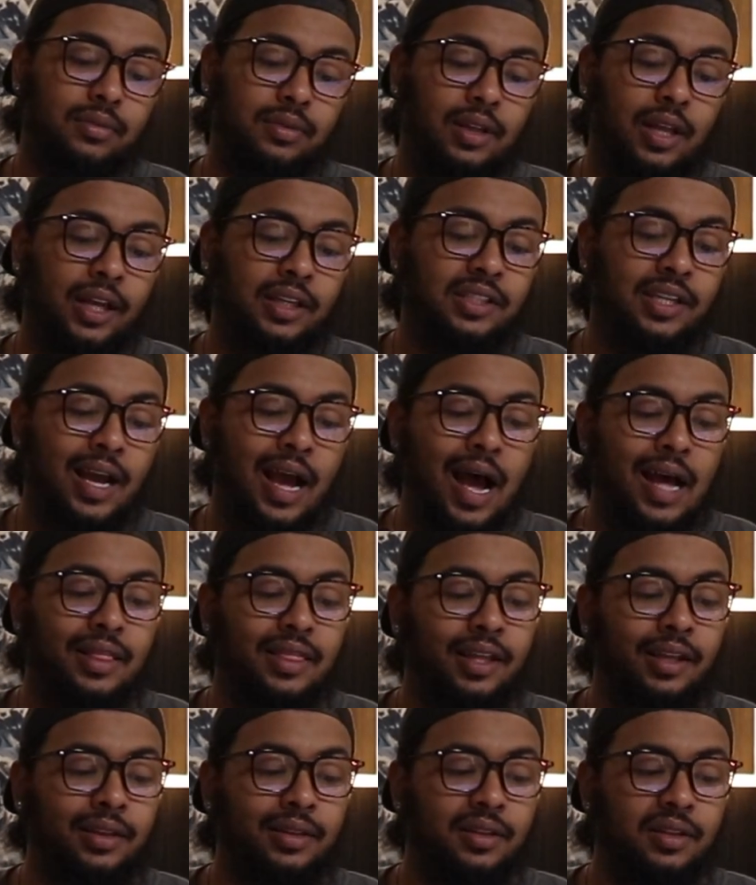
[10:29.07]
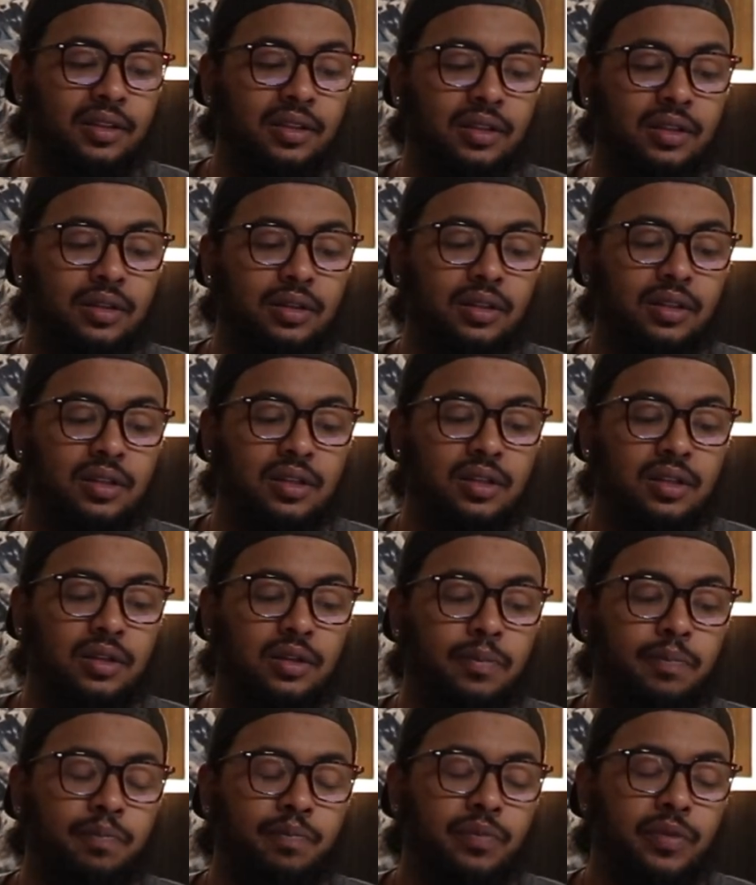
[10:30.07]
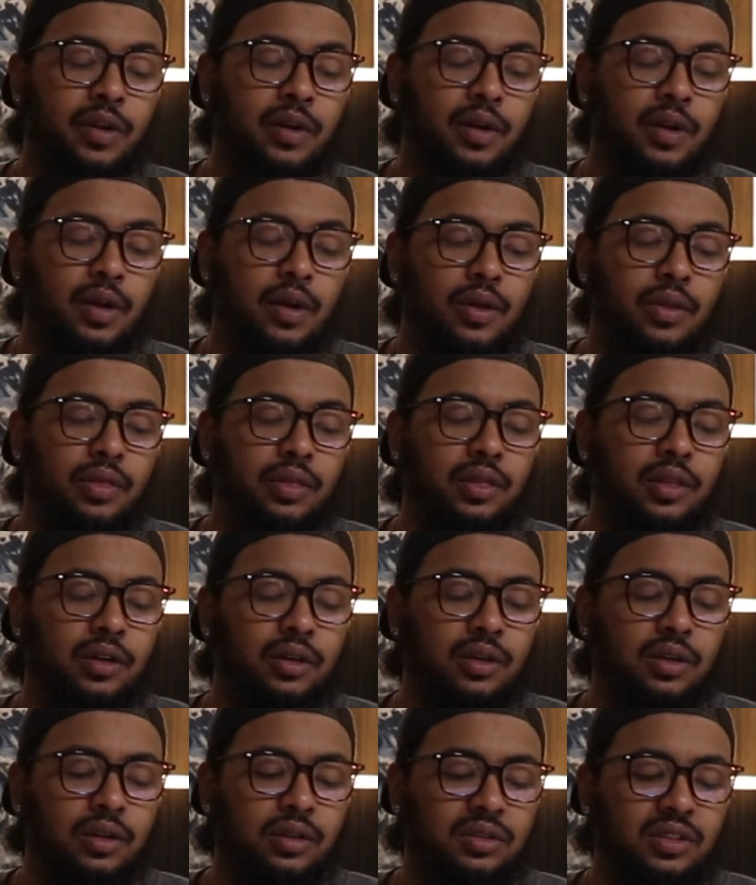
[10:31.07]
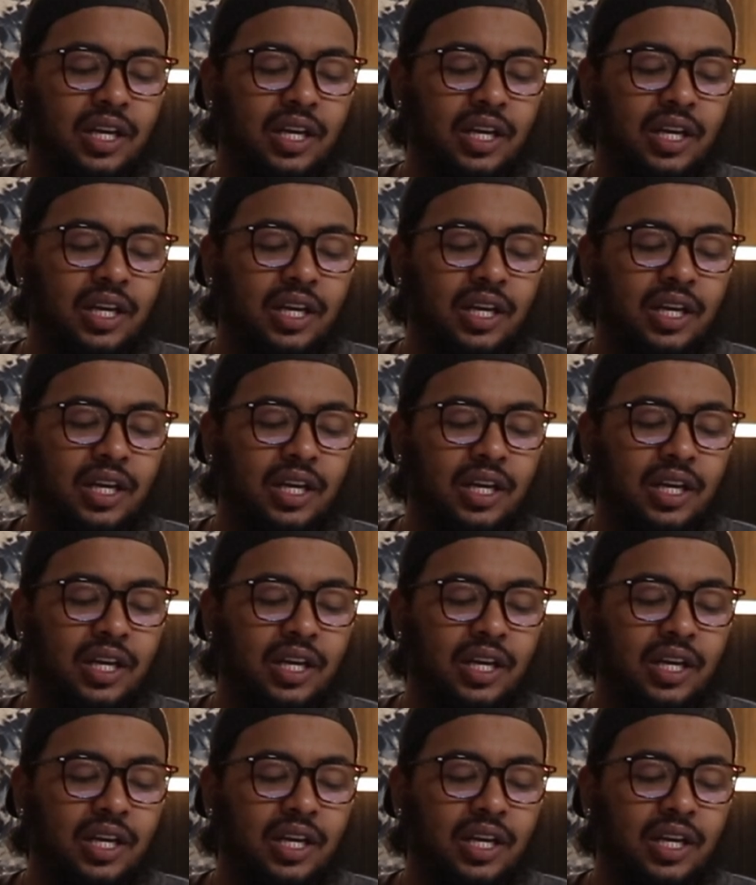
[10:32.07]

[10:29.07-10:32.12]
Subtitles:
I said, I think the